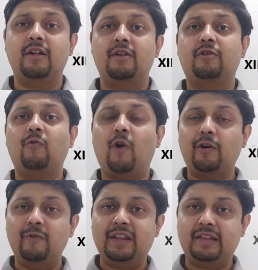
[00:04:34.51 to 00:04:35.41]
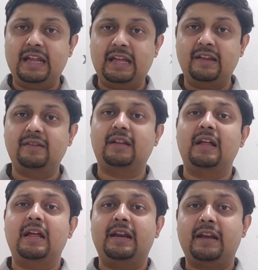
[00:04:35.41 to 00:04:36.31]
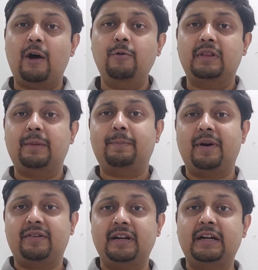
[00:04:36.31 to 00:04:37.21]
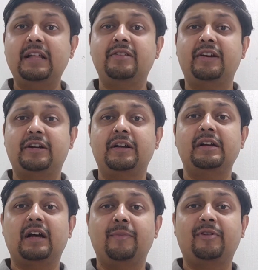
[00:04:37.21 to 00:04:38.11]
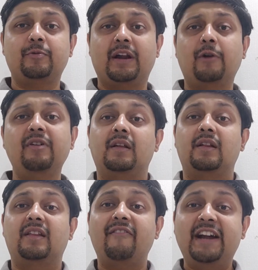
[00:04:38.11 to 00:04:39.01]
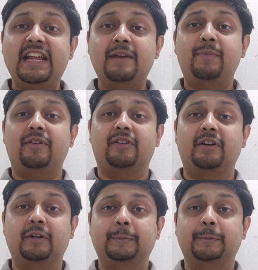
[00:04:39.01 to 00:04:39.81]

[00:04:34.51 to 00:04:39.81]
So what we see is now the percentage return comes to around 17%.